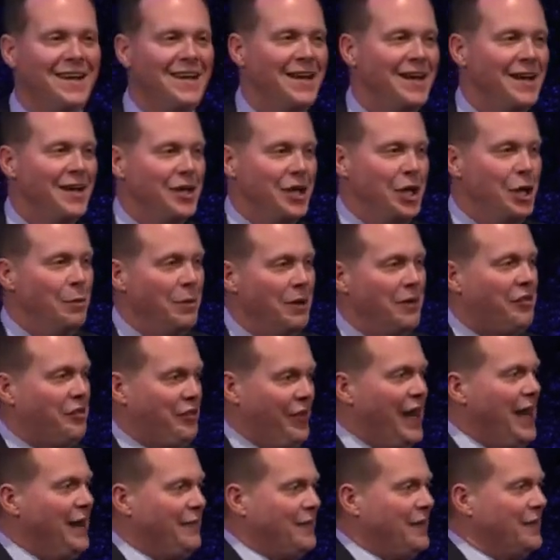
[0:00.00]
You would
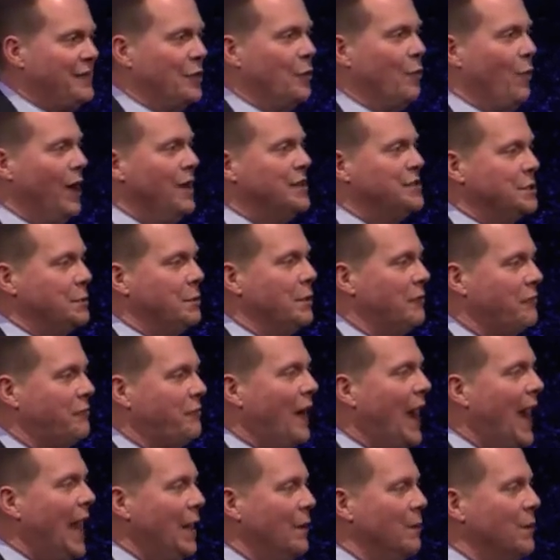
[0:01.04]
think that the ones that were
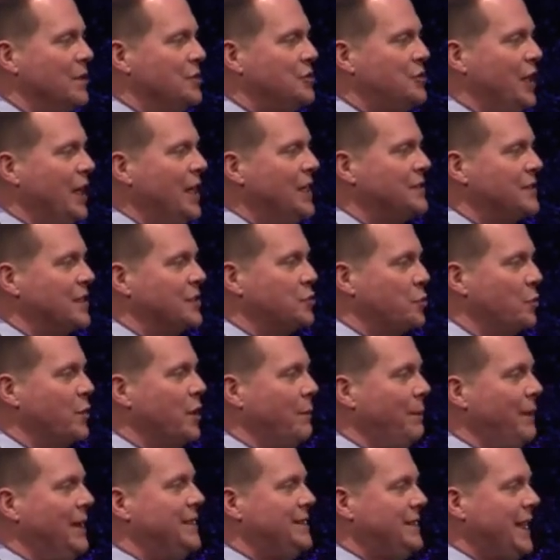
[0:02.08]
following Jesus would have
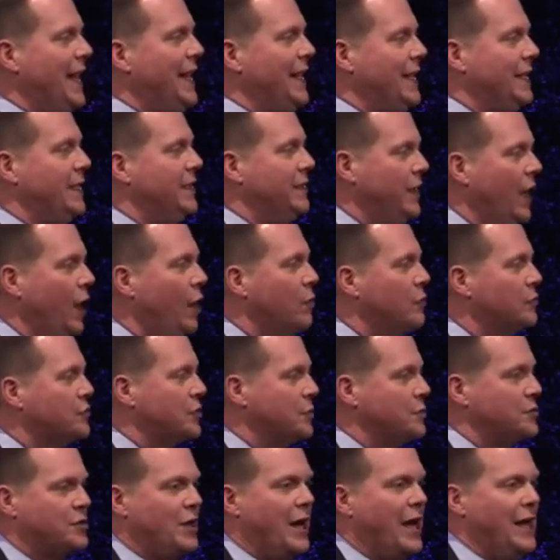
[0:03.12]
been taking notes
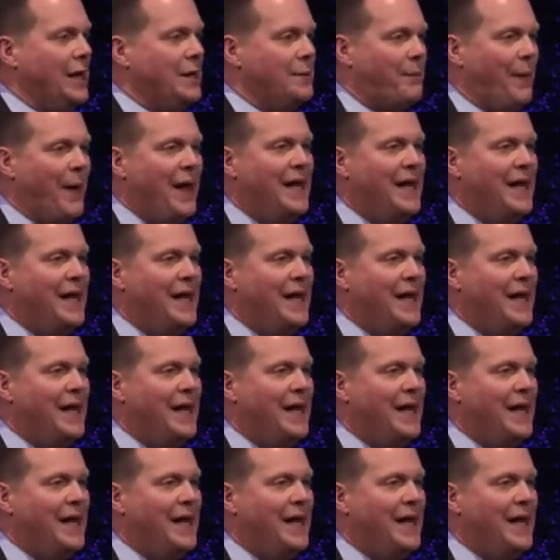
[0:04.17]
and trying to pay